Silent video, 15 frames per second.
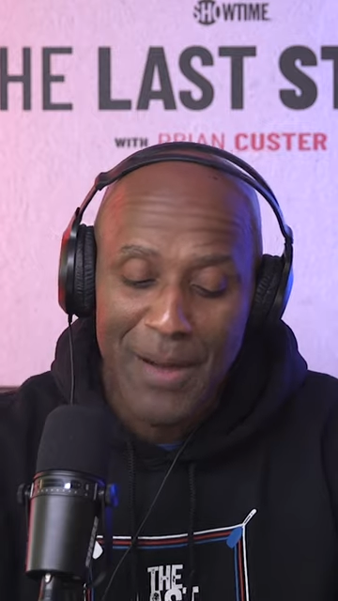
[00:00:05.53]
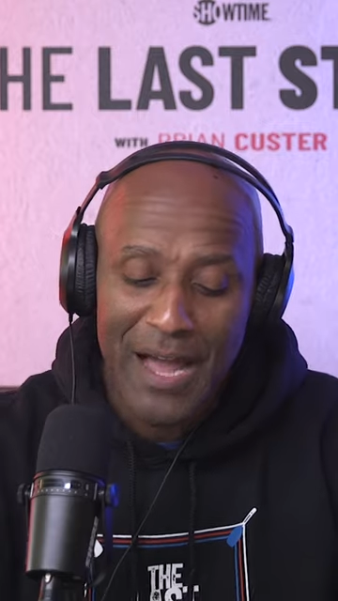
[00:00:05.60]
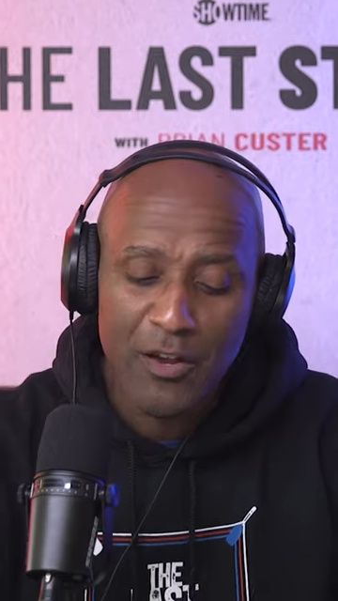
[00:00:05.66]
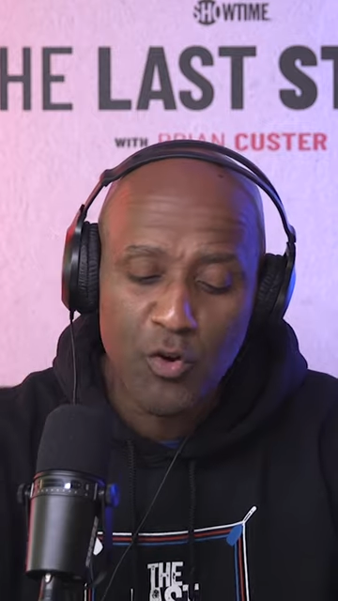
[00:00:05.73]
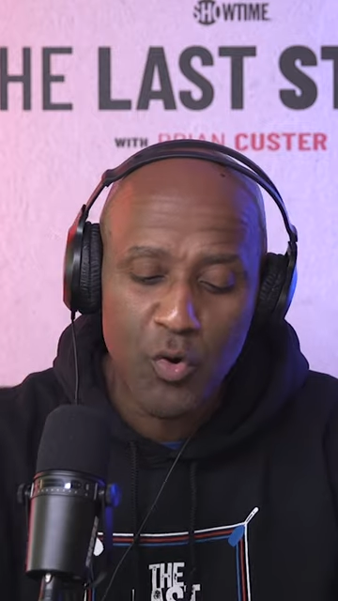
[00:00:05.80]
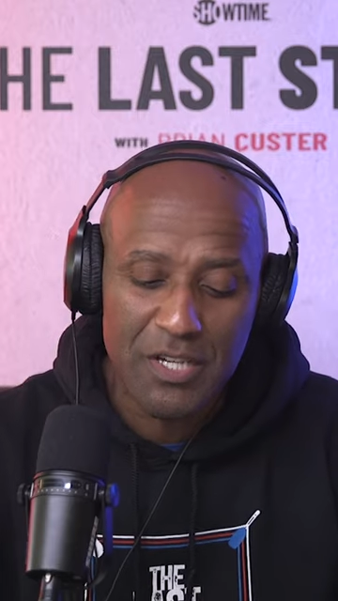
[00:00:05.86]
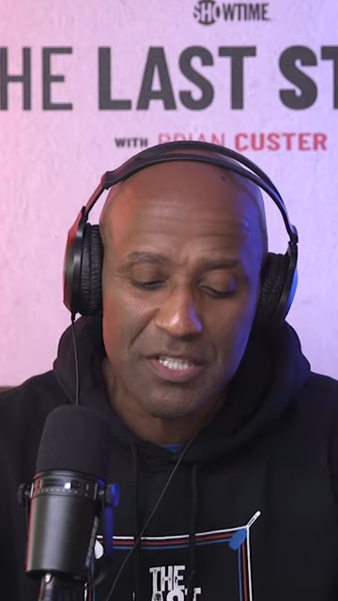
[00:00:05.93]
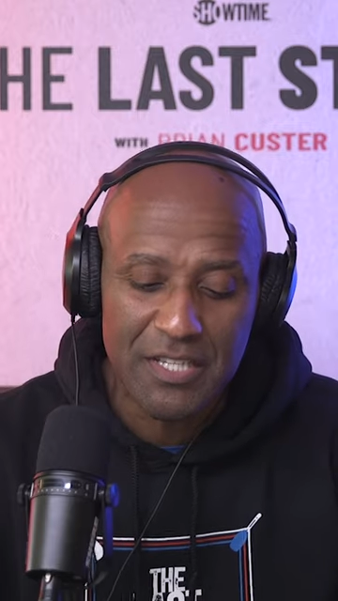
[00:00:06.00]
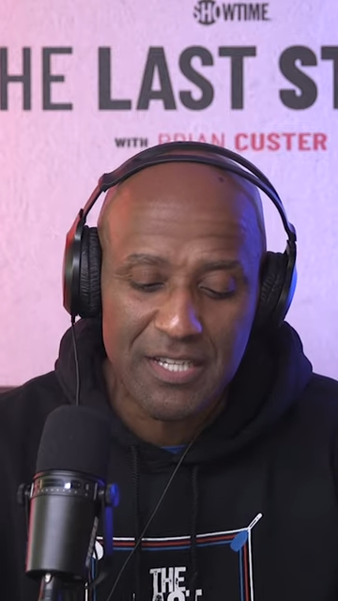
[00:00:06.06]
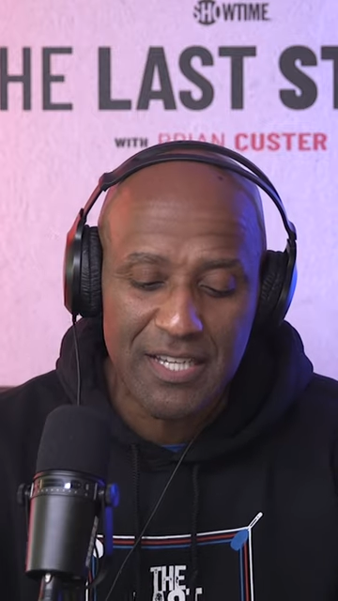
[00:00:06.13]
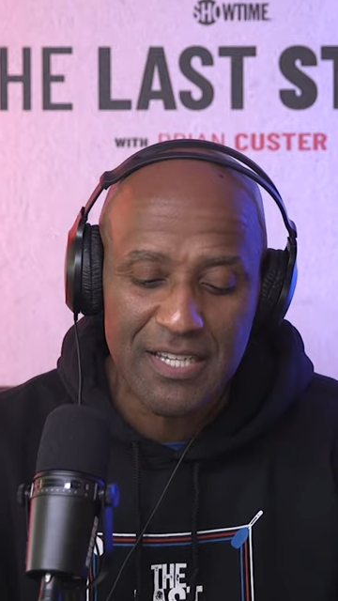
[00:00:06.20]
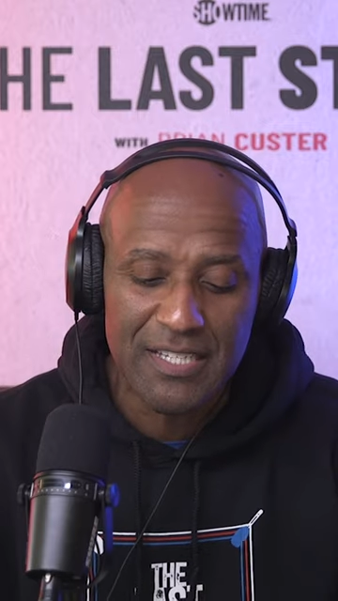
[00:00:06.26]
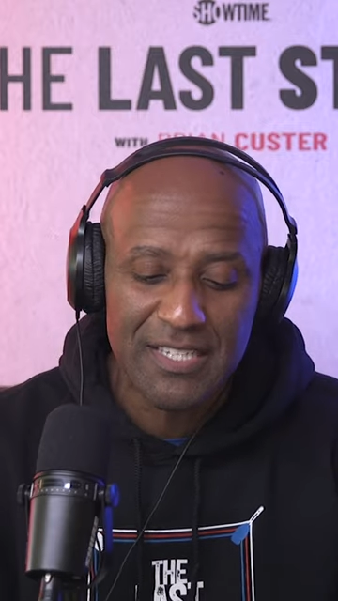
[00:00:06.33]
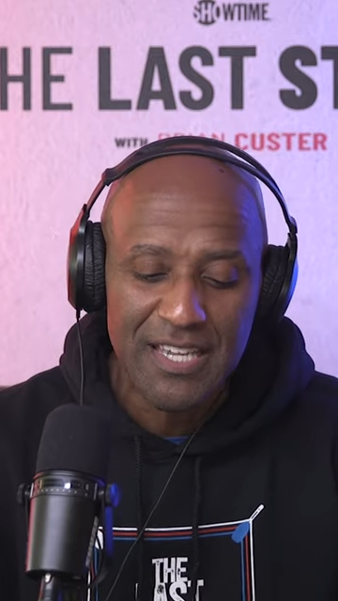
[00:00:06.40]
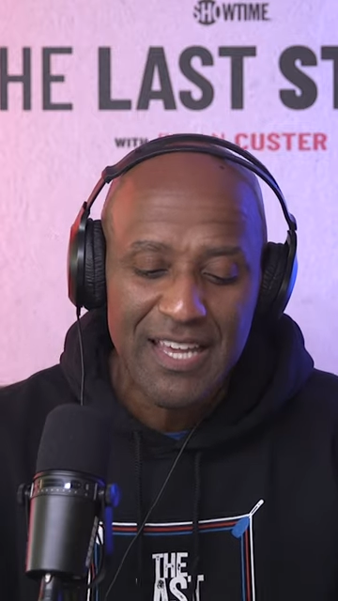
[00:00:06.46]
My
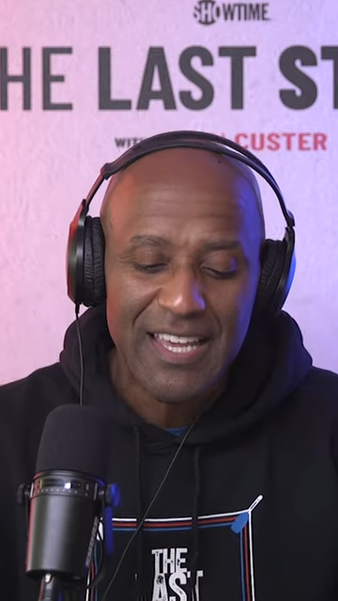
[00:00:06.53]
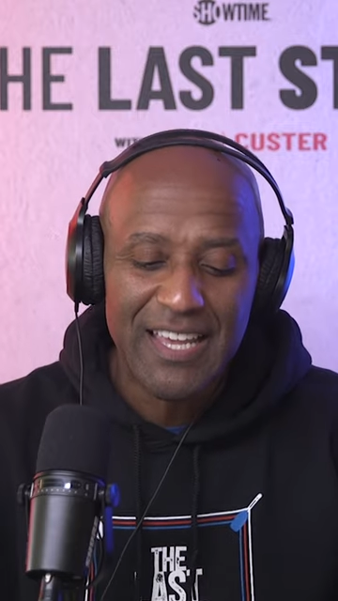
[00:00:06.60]
question is